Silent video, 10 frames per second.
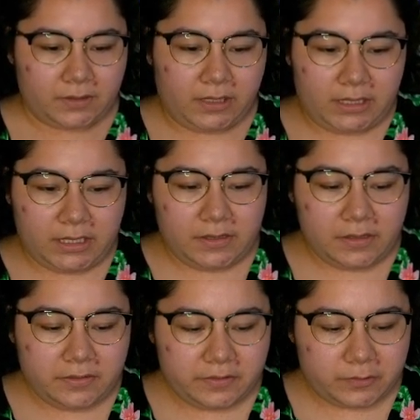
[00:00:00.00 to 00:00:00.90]
Like, in
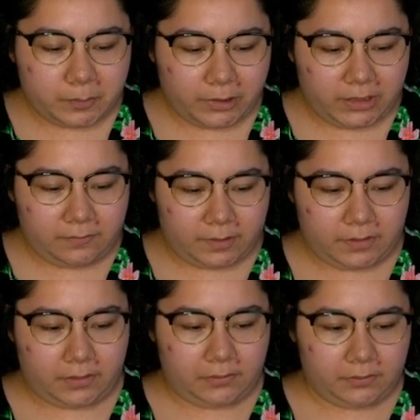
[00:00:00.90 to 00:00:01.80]
the display
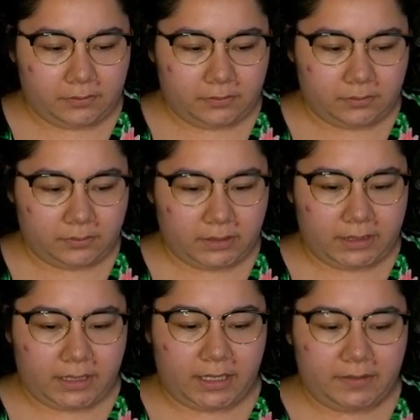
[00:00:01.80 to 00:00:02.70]
window.
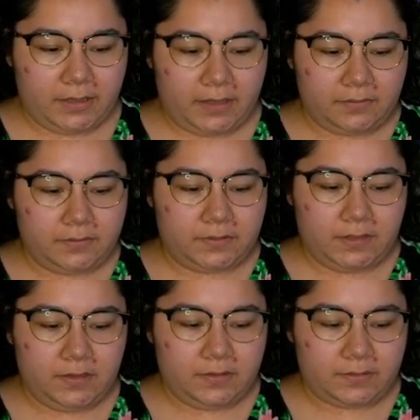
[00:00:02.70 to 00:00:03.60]
Like, I don't
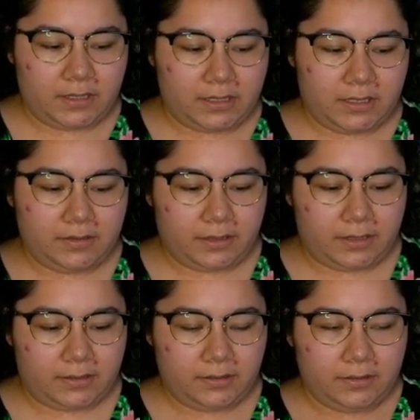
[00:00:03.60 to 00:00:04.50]
see this, like, in,
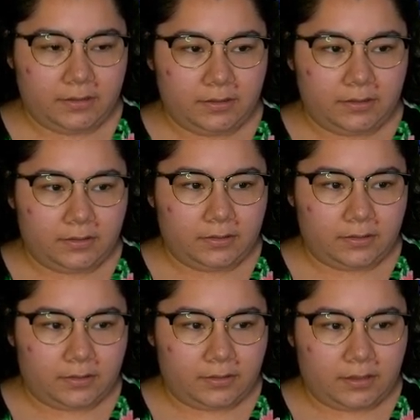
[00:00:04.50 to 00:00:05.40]
like,
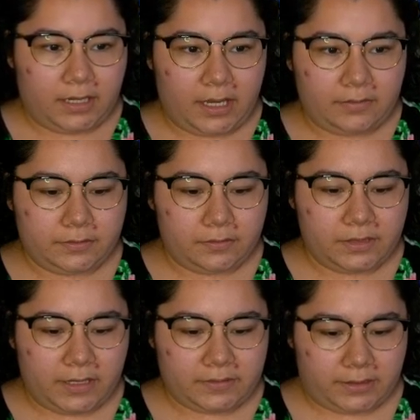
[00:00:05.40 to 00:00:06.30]
a household
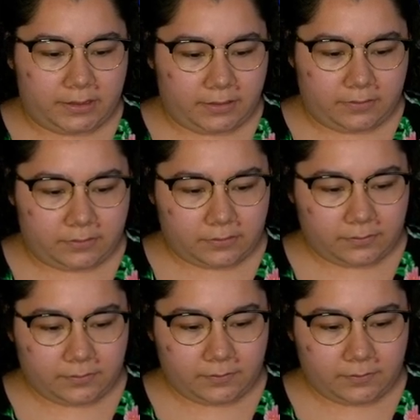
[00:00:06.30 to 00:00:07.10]
that has, like, kids.